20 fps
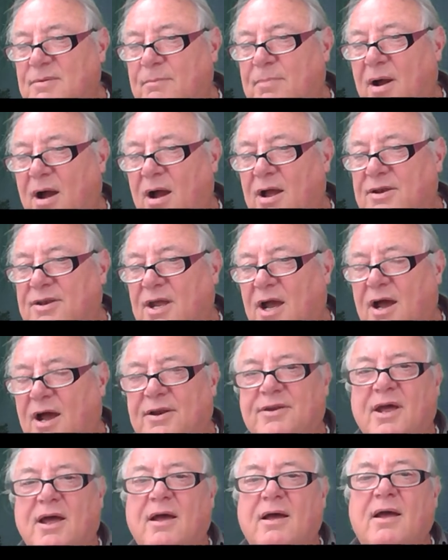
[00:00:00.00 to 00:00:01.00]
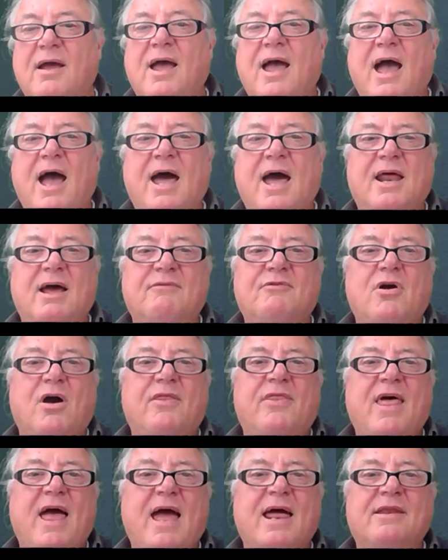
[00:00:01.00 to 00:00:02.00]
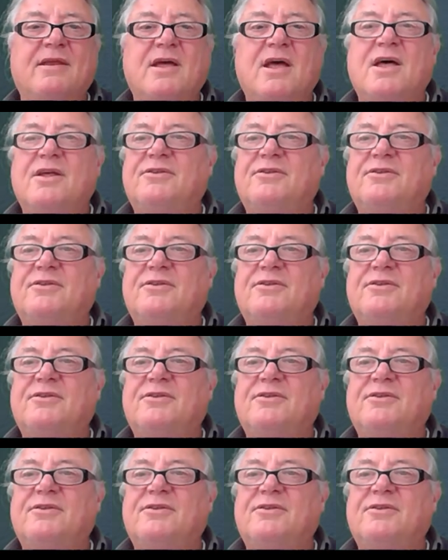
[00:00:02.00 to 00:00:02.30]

biodata, and I've got that.